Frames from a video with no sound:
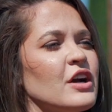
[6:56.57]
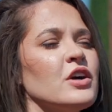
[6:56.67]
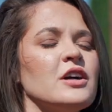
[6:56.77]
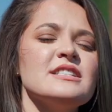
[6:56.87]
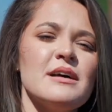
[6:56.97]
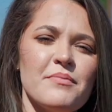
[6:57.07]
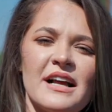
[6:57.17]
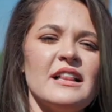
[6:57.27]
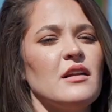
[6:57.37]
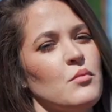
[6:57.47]
or
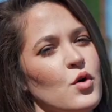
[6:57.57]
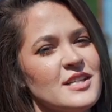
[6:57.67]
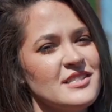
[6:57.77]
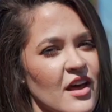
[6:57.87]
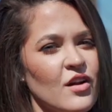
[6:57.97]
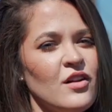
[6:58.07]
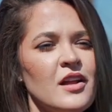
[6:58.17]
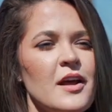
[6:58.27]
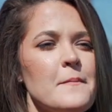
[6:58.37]
something a little more subtle,